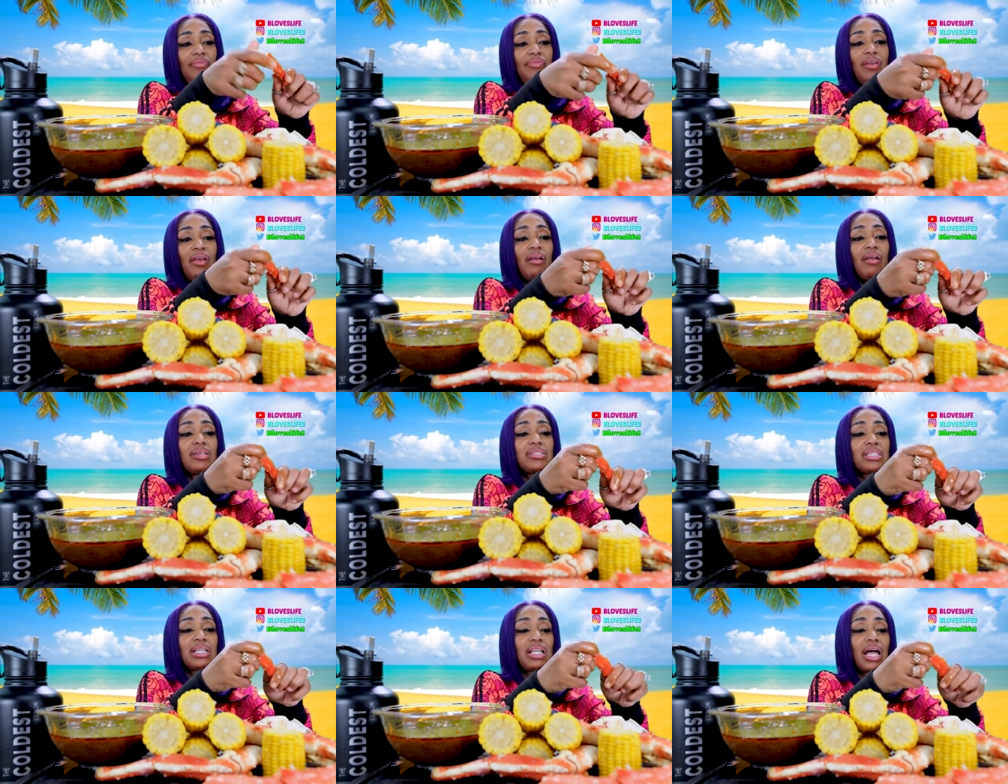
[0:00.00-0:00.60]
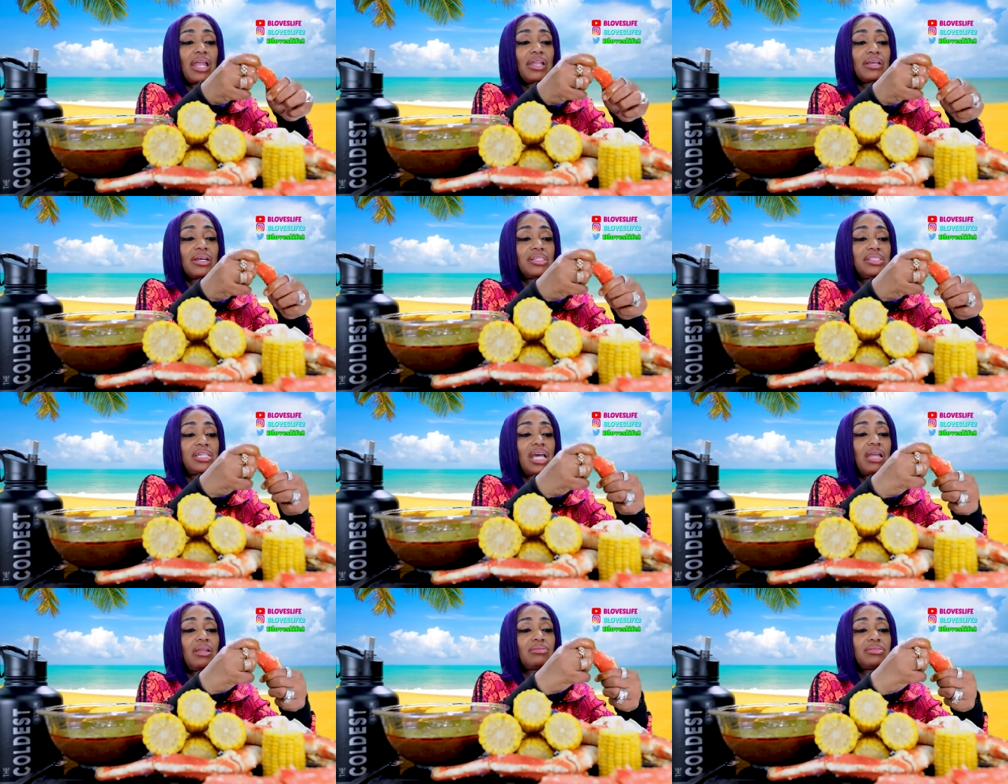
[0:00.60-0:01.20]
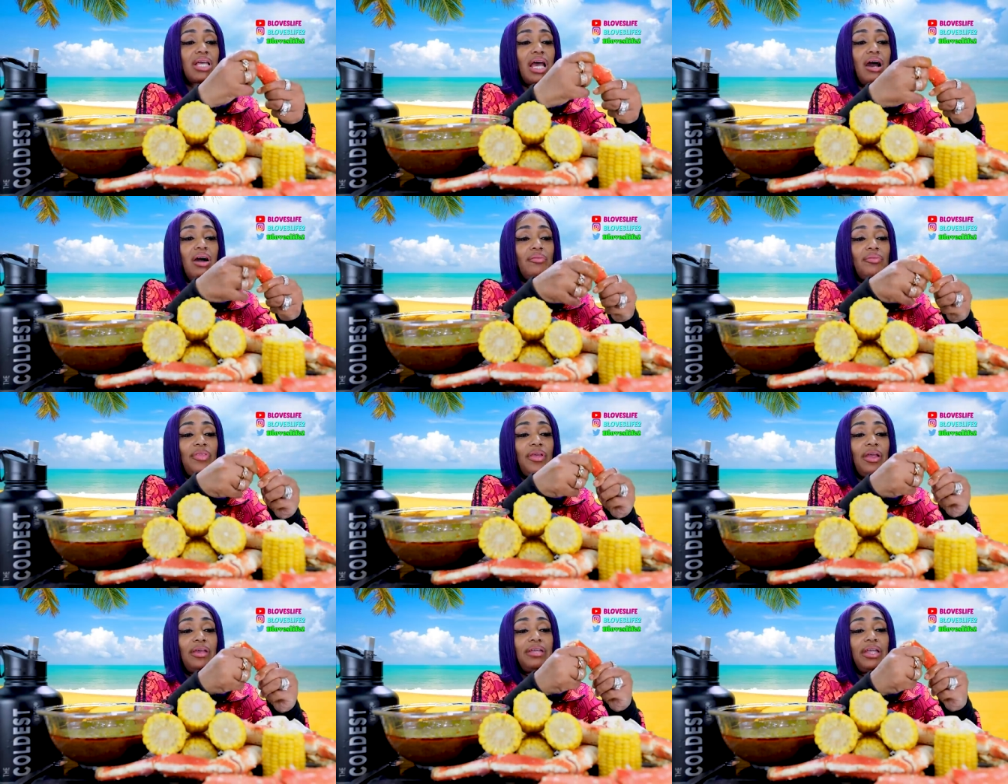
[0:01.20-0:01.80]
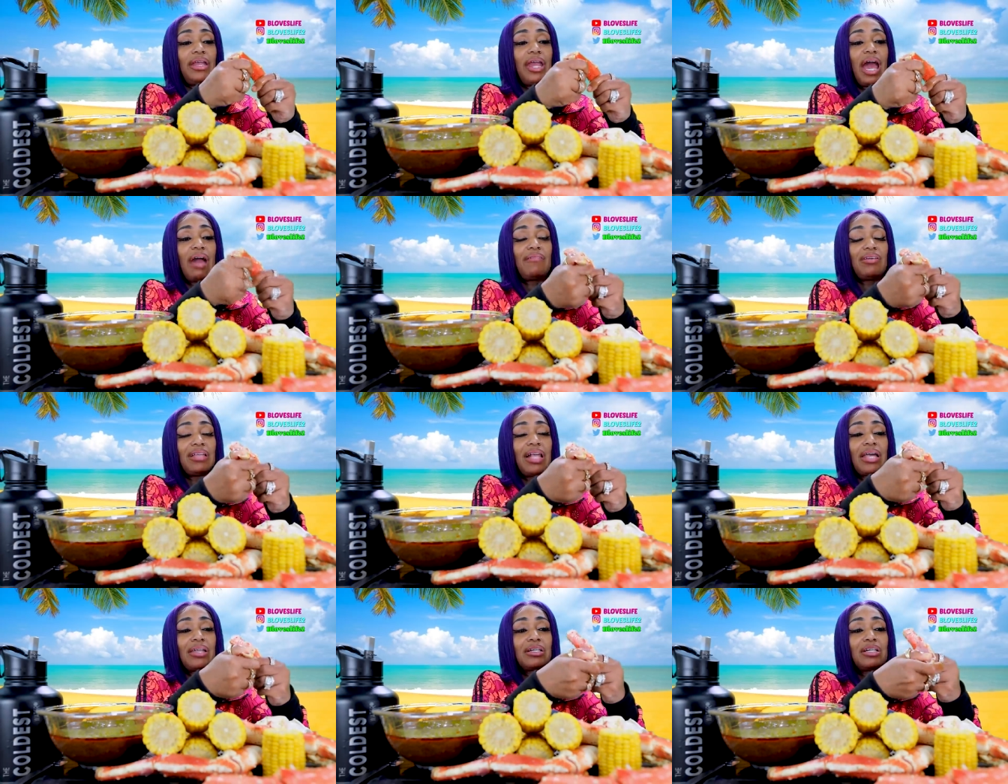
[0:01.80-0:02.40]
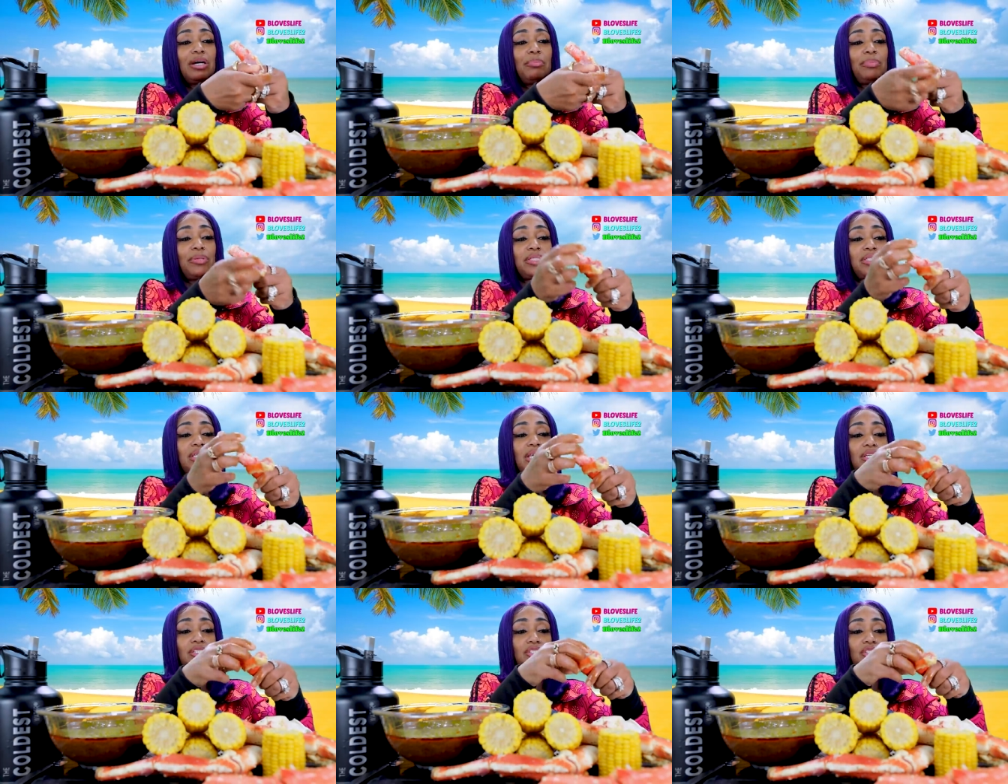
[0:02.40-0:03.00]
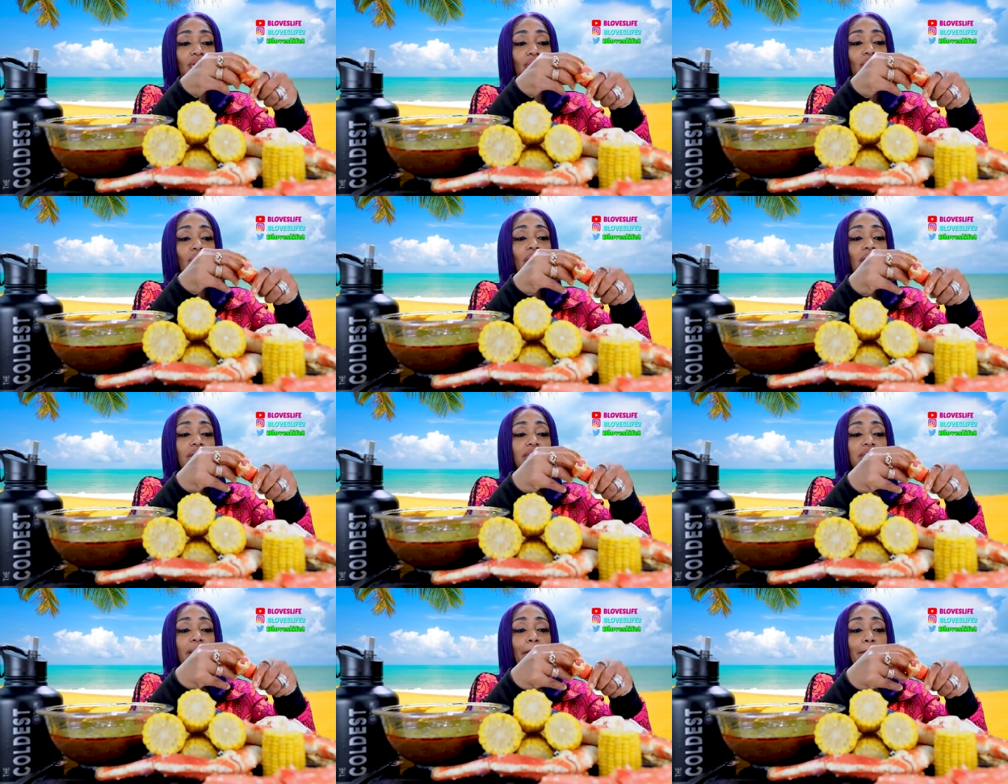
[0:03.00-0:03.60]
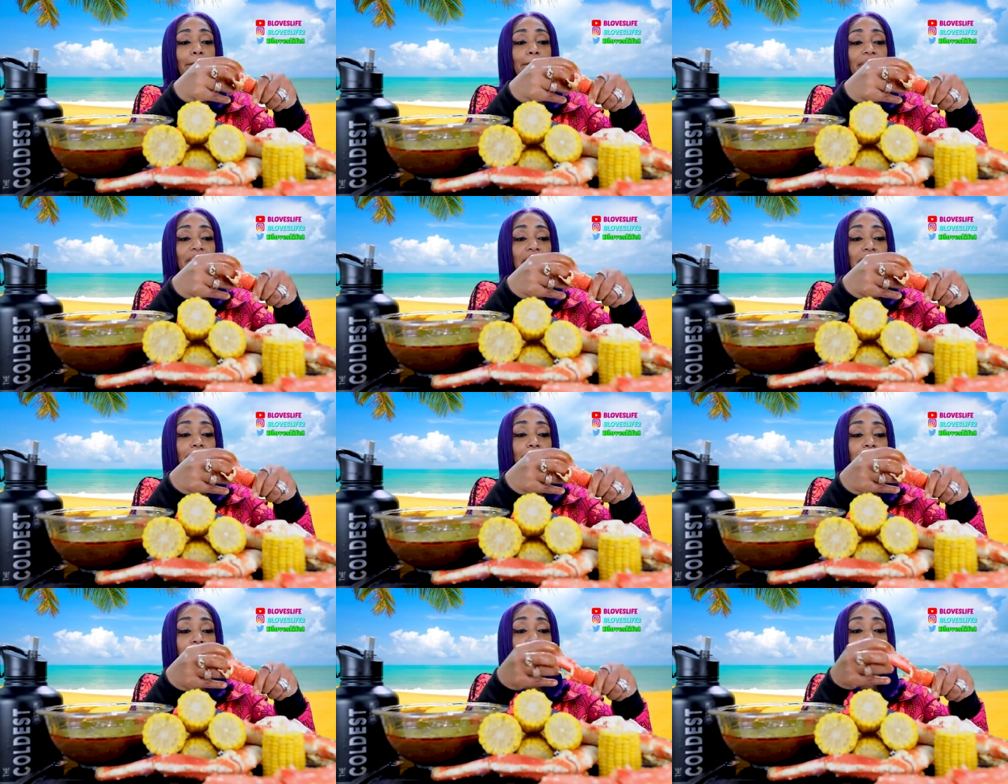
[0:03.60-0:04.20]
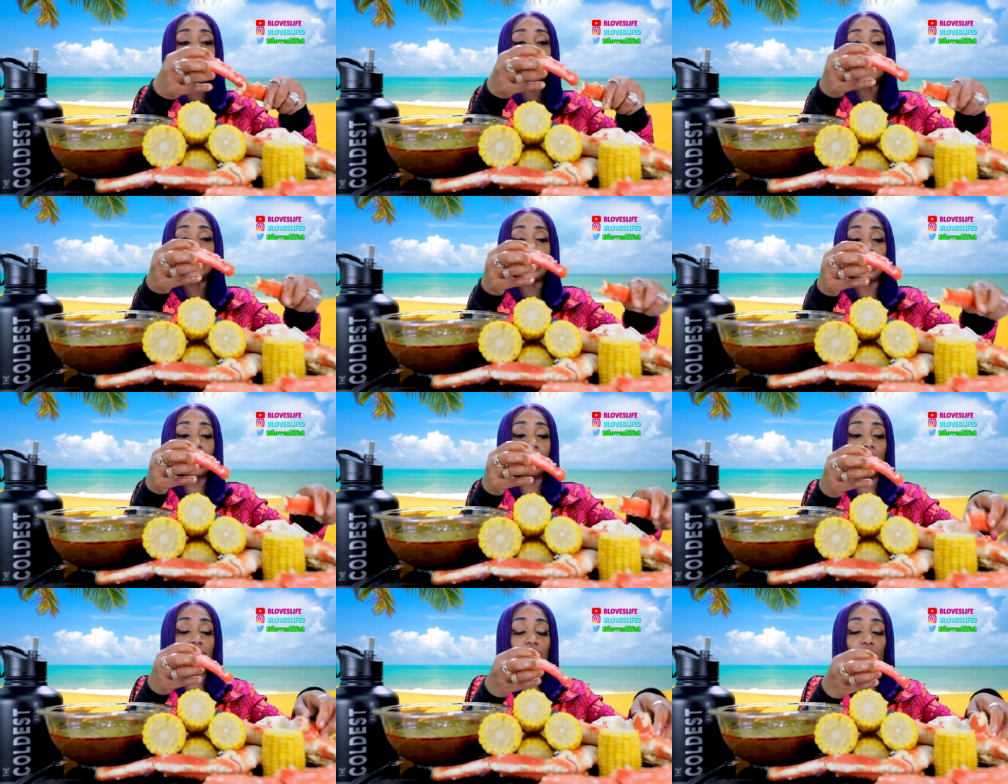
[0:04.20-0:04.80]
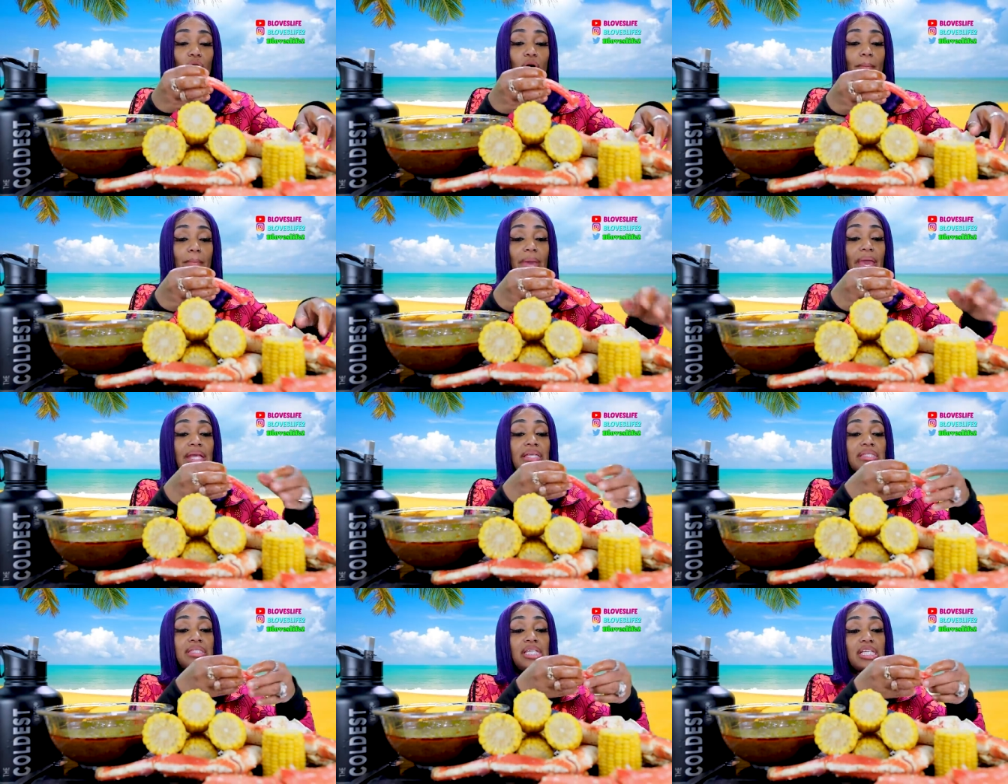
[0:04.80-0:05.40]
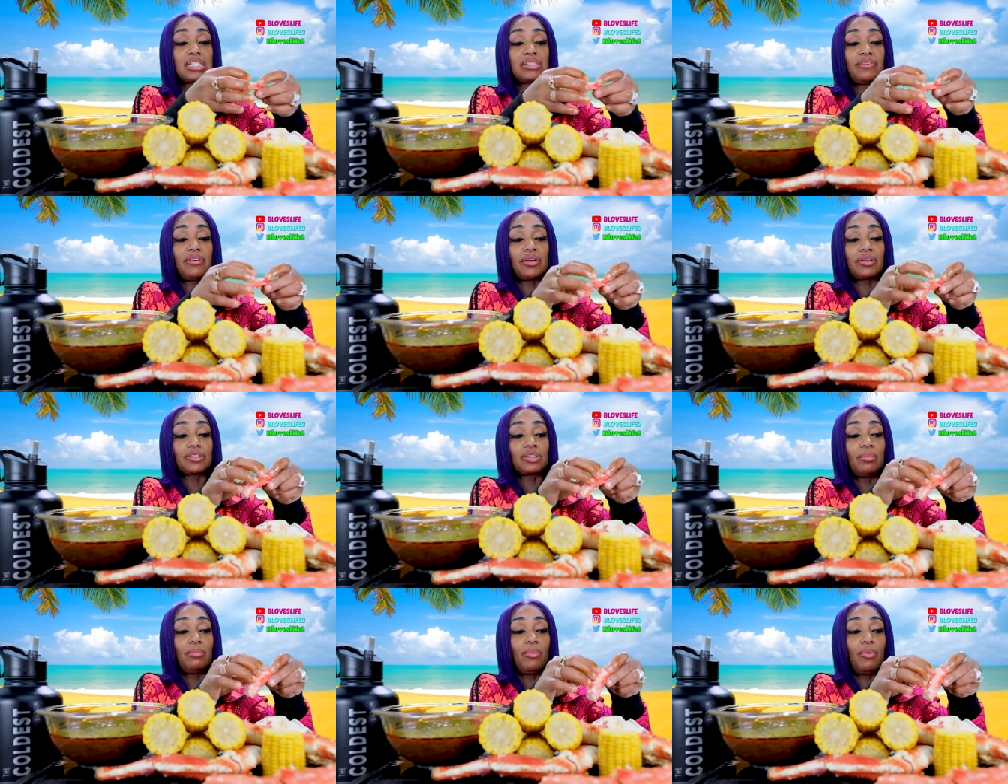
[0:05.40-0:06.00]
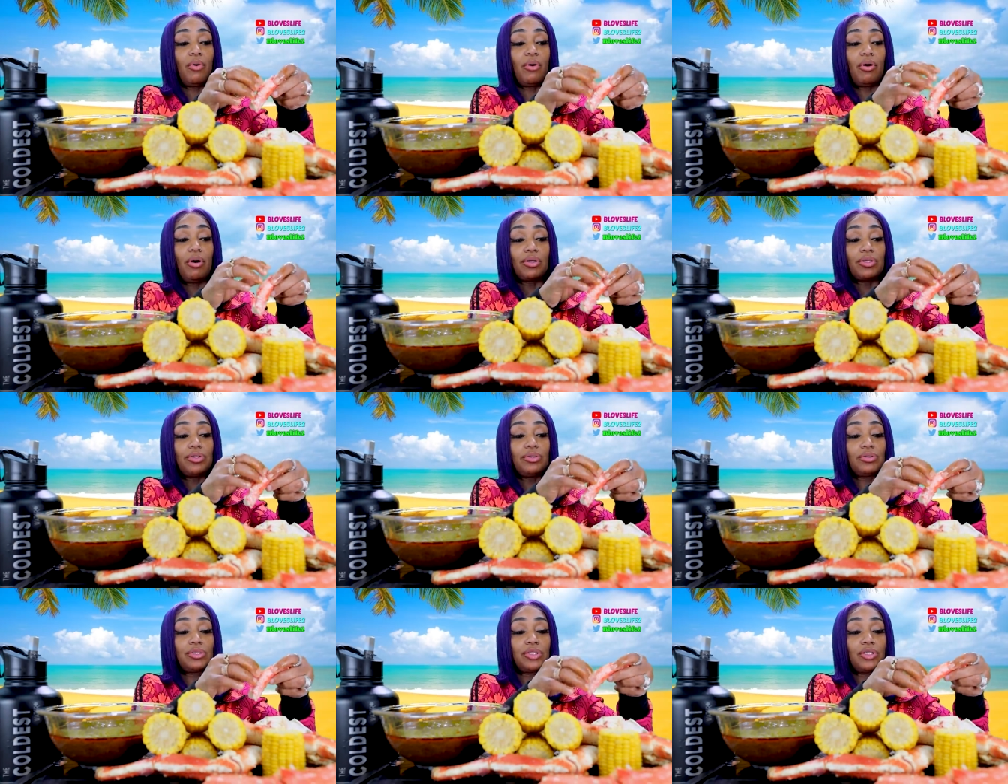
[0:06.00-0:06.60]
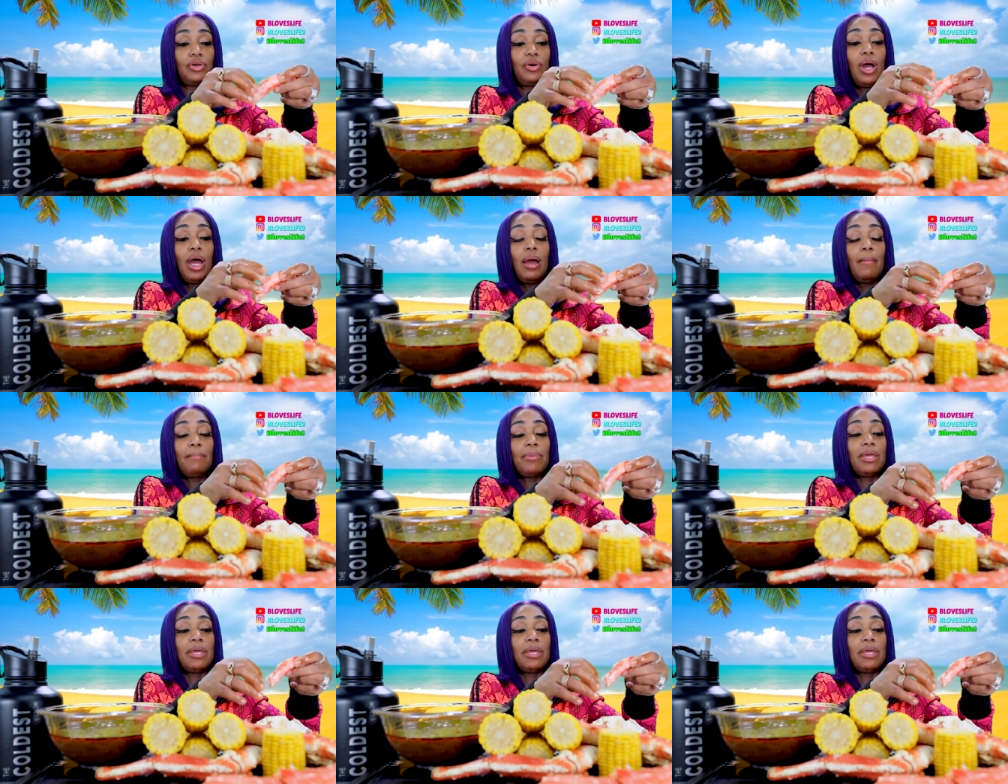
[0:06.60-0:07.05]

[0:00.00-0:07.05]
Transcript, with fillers: There is a lot of good channels out there and they have a lot of good potential to be millionaires or make six figures or more on YouTube.